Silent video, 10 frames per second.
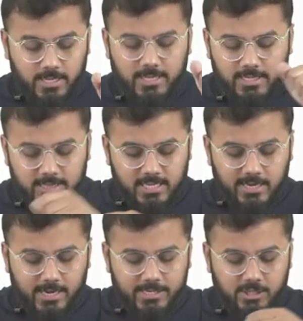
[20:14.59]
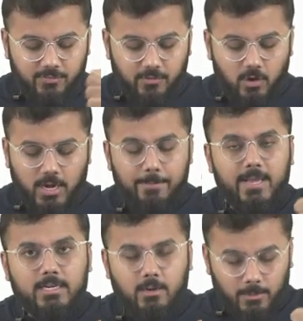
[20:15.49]
In the thenar region, we have got
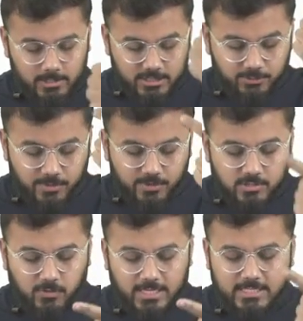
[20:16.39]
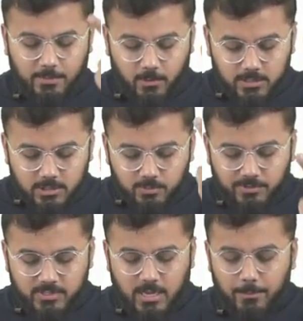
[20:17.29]
abductor pollicis brevis, flexor pollicis
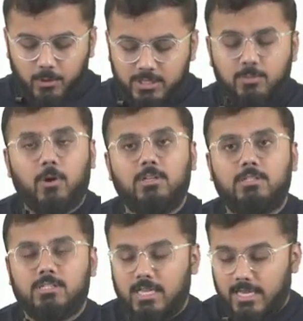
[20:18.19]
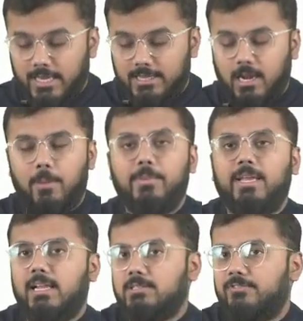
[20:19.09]
brevis, opponens pollicis. In the
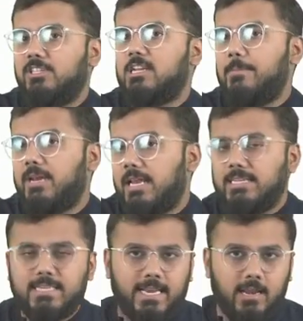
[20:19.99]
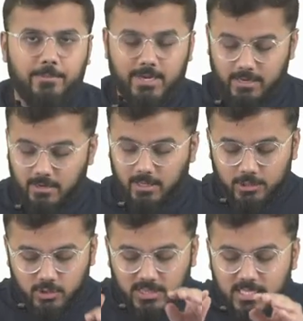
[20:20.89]
lumbricals, first lumbrical and second lumbrical.
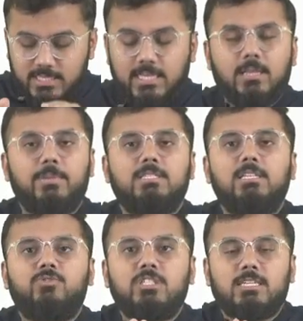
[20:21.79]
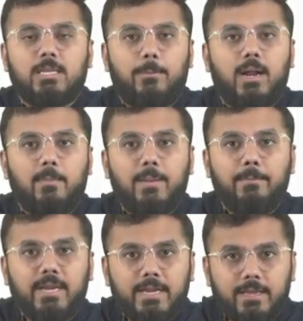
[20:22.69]
So these are the muscles which are supplied by
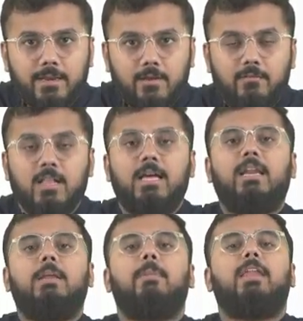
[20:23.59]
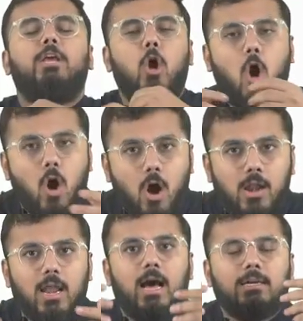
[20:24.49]
median nerve. Remaining
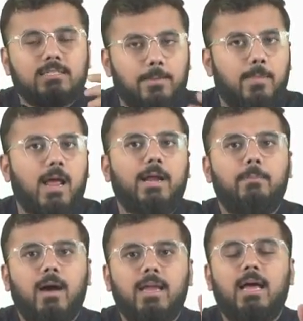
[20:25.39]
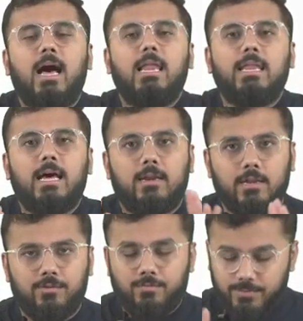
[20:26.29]
all are supplied by ulnar
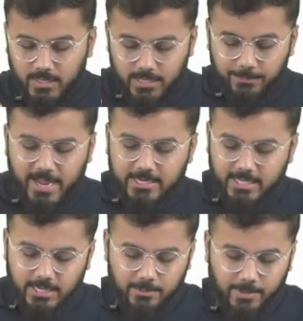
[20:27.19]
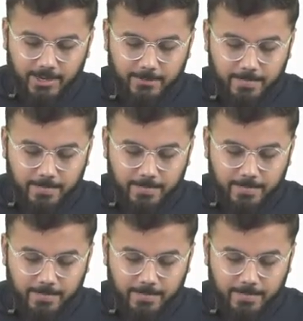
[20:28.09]
nerve. Keep that thing in mind.